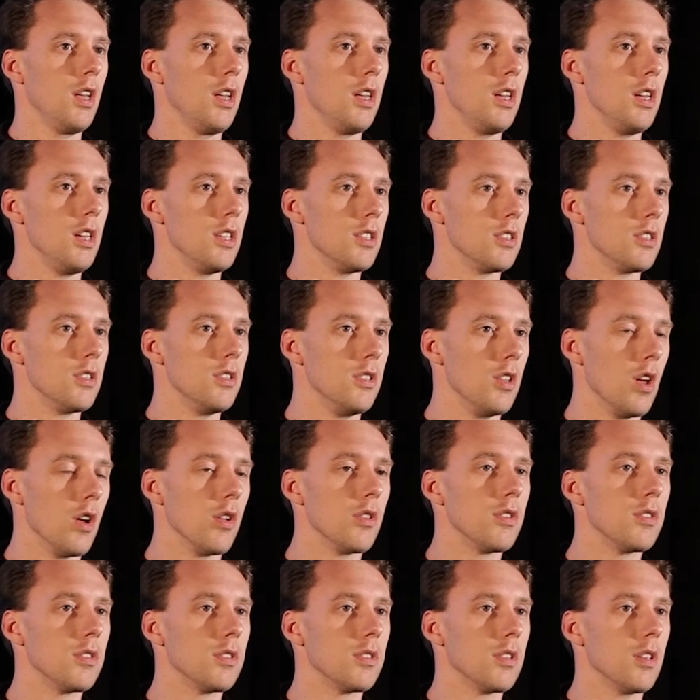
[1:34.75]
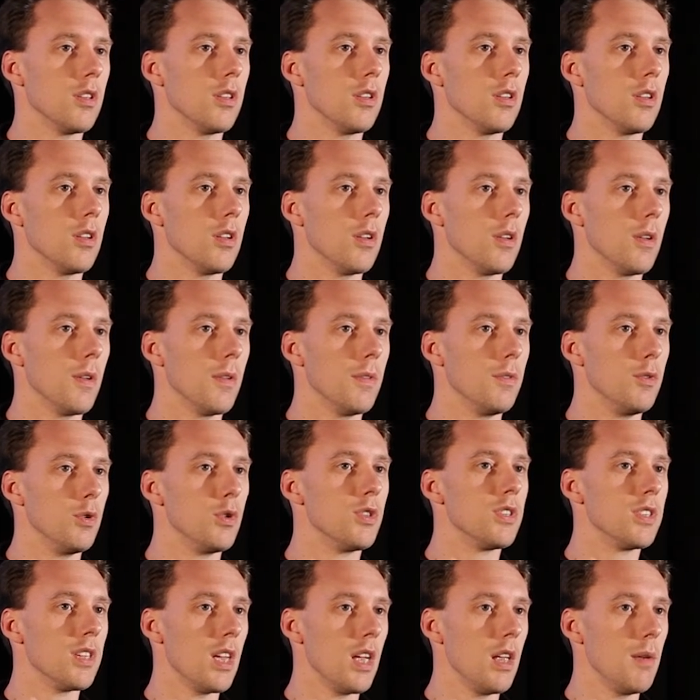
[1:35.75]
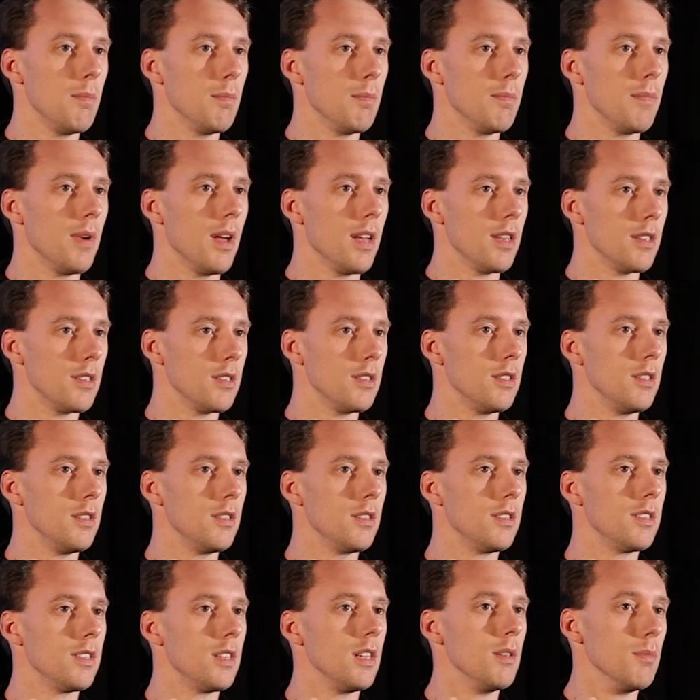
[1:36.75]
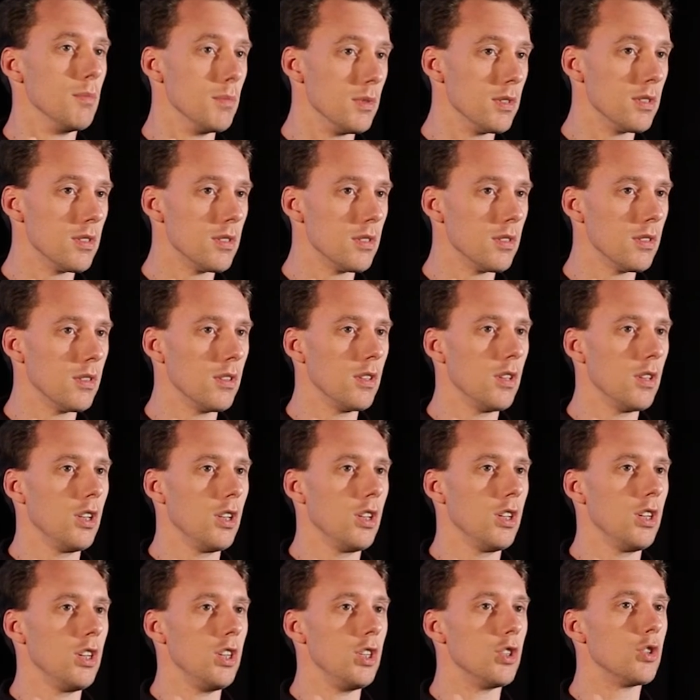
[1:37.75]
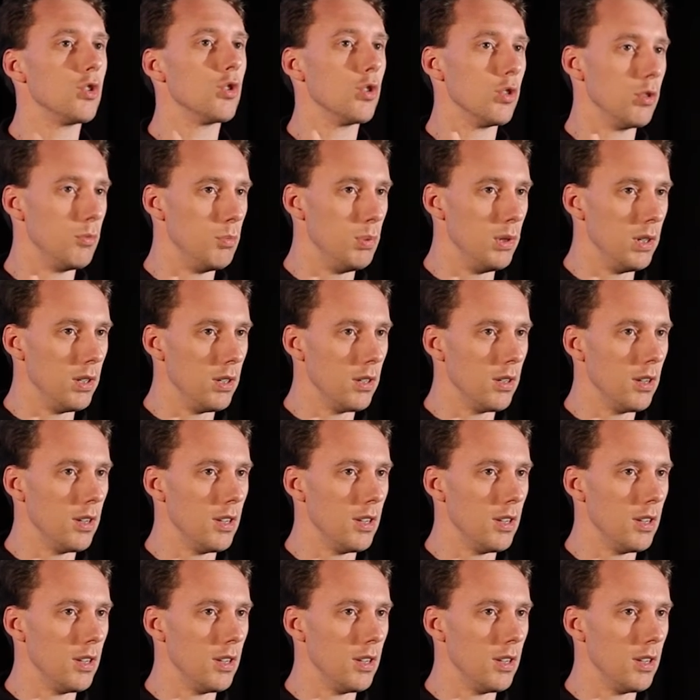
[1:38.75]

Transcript: is not uh, the same as it seems it could be.